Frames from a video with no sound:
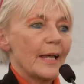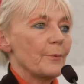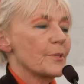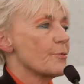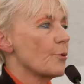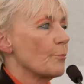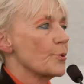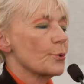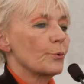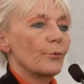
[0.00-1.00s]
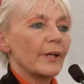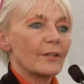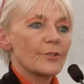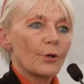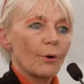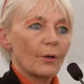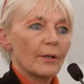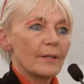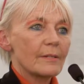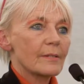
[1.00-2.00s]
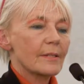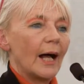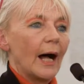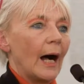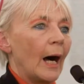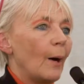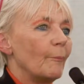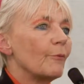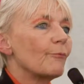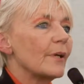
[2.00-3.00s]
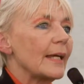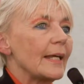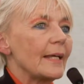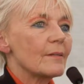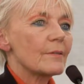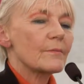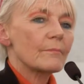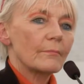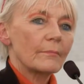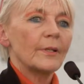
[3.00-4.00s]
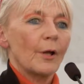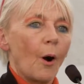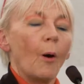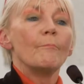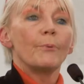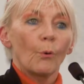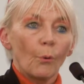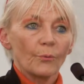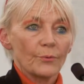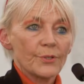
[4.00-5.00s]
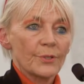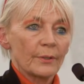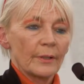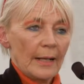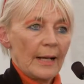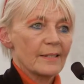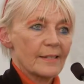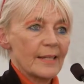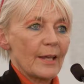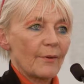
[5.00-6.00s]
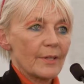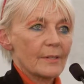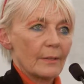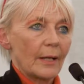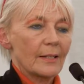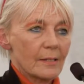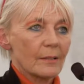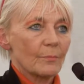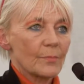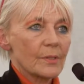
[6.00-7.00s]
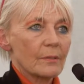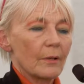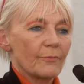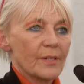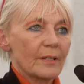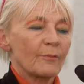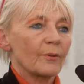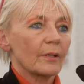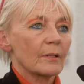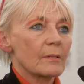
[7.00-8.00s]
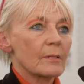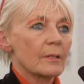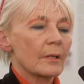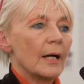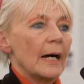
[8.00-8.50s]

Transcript: He would drop jewellery and chocolates, and really, important and serious items of significance.